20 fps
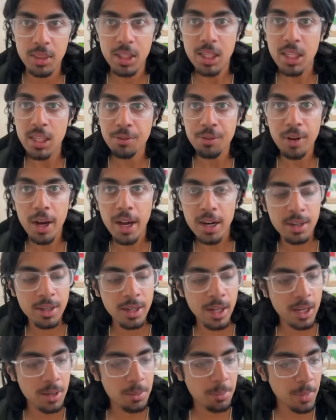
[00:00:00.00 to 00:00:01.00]
the Fire
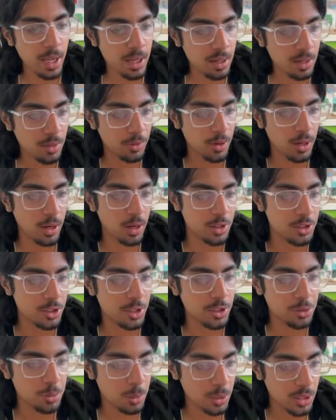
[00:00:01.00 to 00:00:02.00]
Knight Mech for
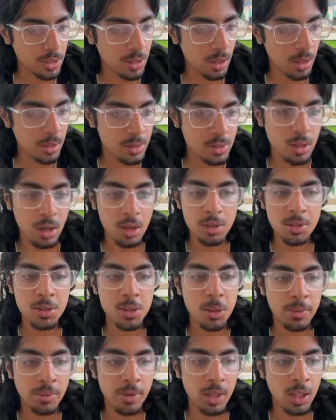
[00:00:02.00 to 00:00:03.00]
$120, also
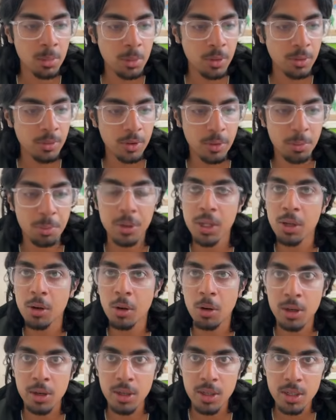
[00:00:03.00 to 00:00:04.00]
available for
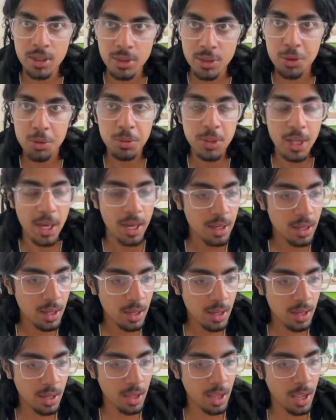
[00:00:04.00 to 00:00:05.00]
pre-order today.
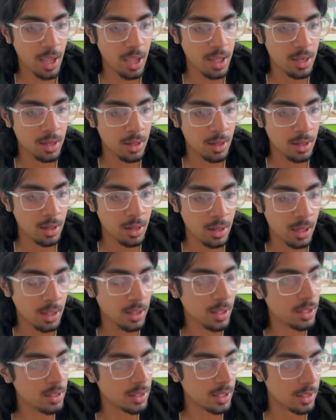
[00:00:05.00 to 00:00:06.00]
And I
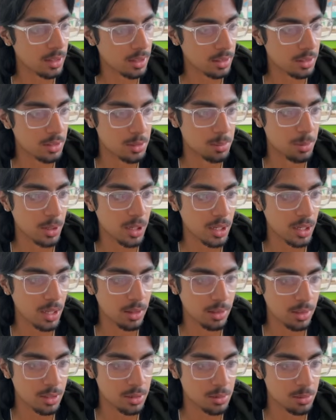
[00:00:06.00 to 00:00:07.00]
like that they're spreading
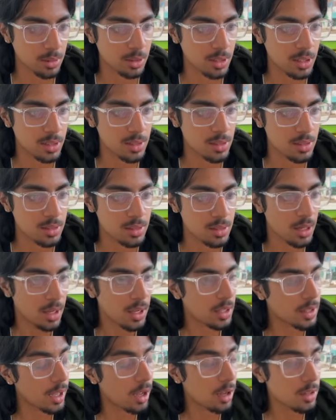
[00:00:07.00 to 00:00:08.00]
out these releases.
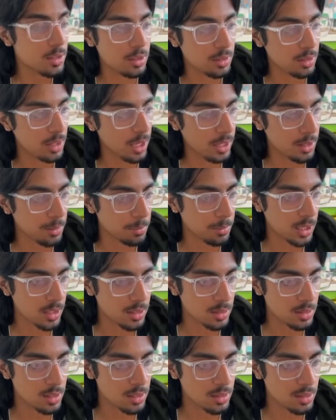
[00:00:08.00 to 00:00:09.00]
That also kind of
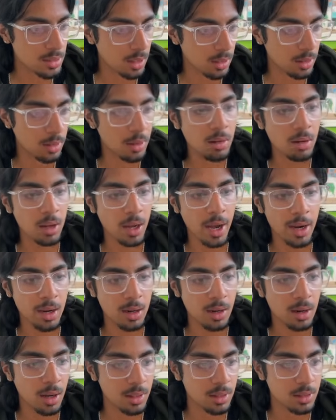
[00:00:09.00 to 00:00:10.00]
makes this a little
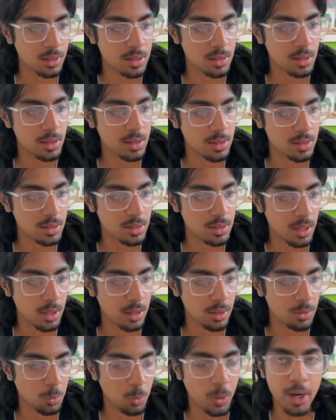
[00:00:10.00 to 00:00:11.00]
higher on this list
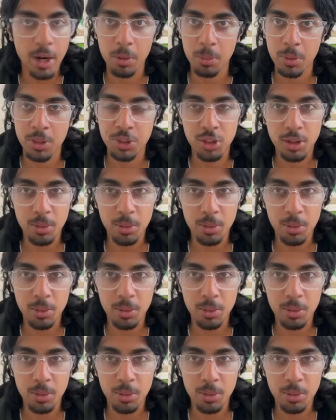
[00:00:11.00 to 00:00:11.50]
than what I originally